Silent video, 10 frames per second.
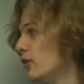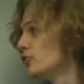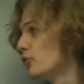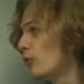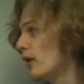
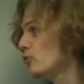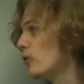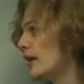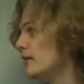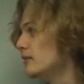So right
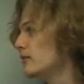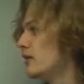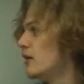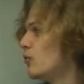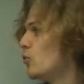away,
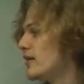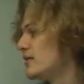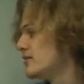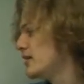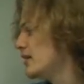we can
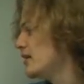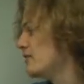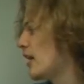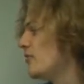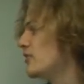see
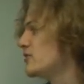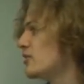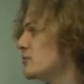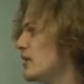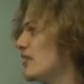that this
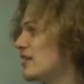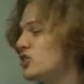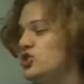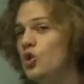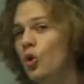doesn't mean that it's
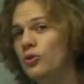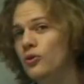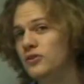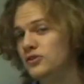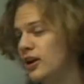north
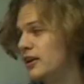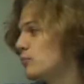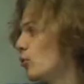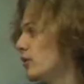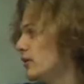of its starting
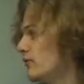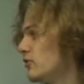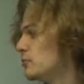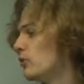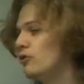point if it's
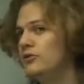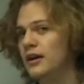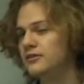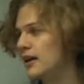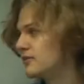below the
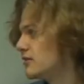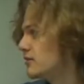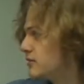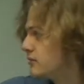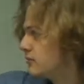x-axis,